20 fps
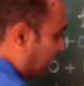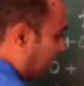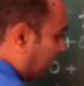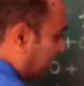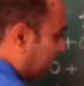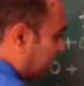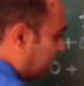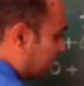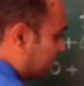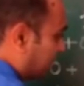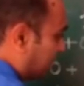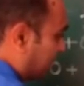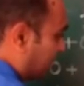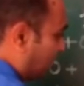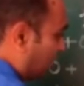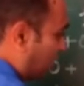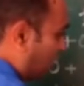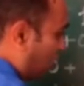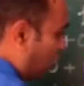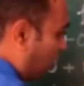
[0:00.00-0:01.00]
as
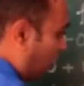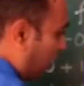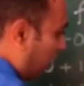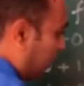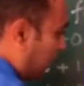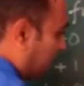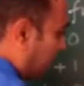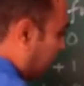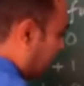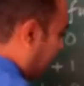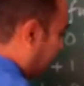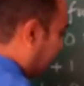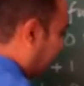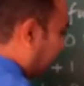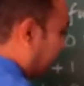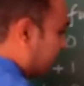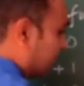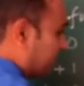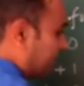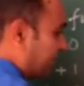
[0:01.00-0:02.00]
or, and
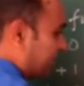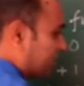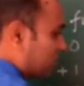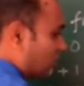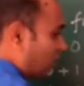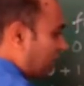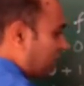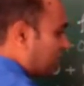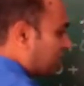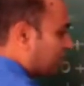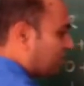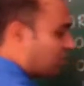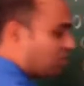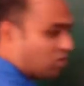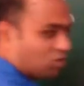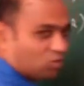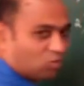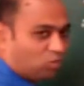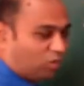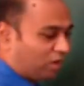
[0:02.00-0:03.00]
the result is
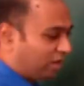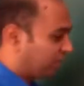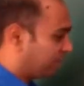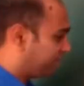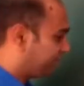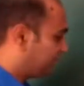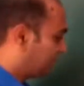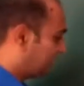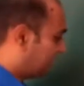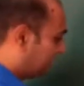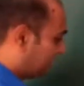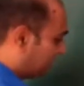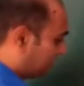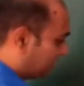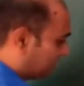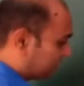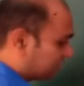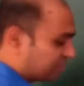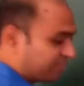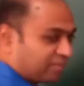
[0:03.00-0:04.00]
what? 1.
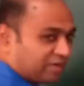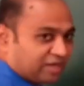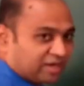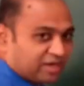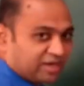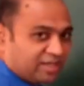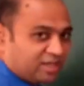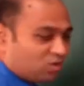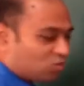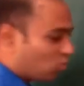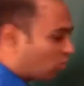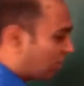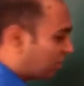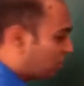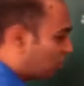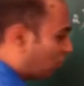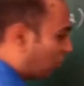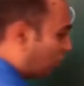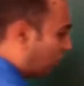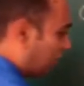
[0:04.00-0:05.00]
Similarly,
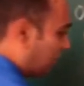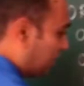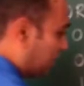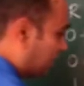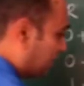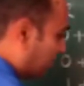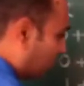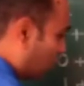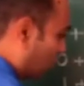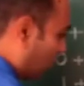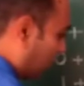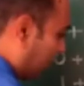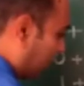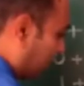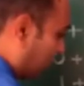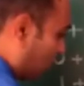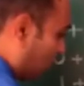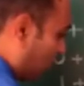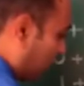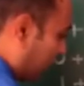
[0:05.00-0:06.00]
1 or
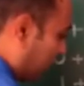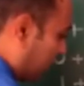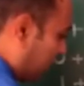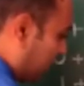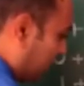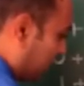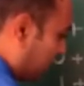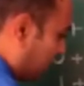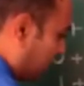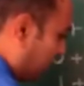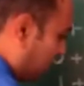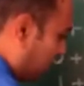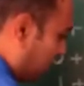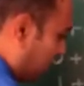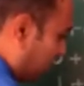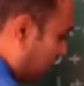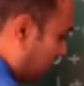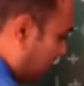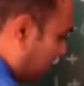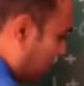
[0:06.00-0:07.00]
1. 1
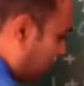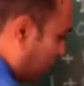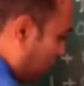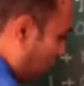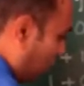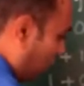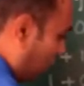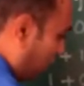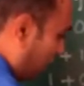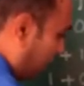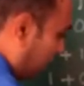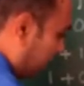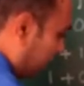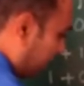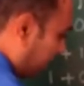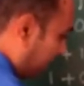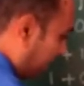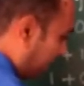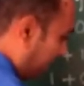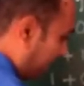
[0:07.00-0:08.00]

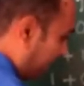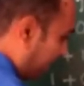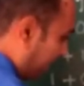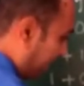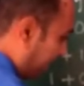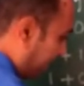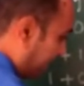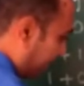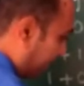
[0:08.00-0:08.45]
or